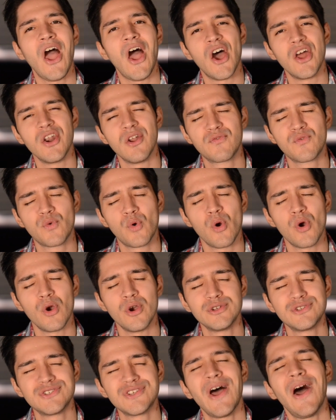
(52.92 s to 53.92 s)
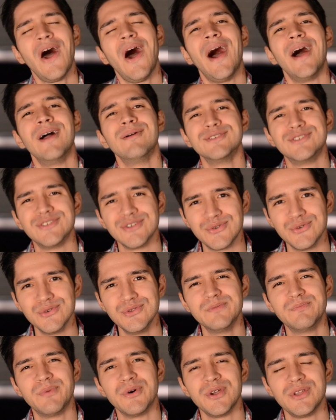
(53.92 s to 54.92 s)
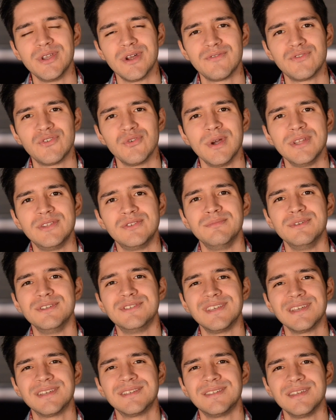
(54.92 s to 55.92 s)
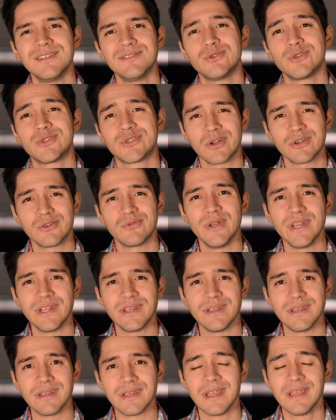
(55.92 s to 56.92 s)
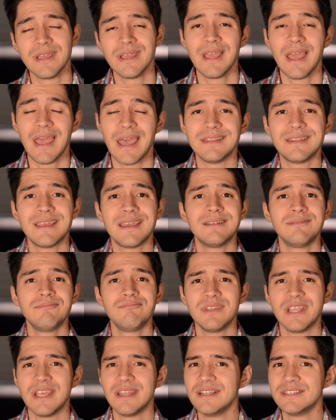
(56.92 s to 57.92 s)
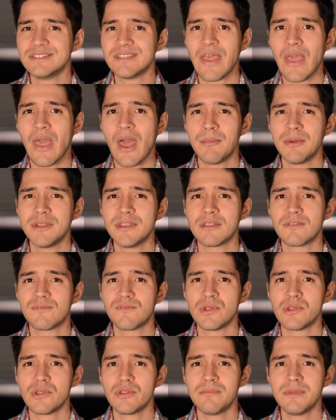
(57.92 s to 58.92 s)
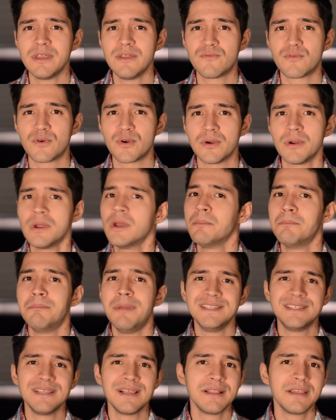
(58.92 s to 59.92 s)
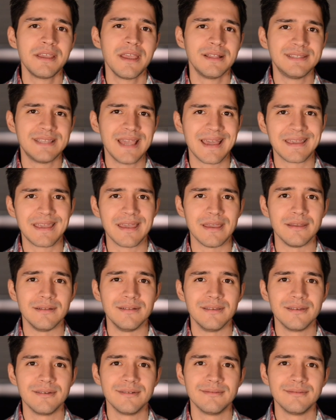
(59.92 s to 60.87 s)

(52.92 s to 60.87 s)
And of course, I was a good boy enough to wait to be 16 to start drinking. And then it is a habit that followed me for basically a decade.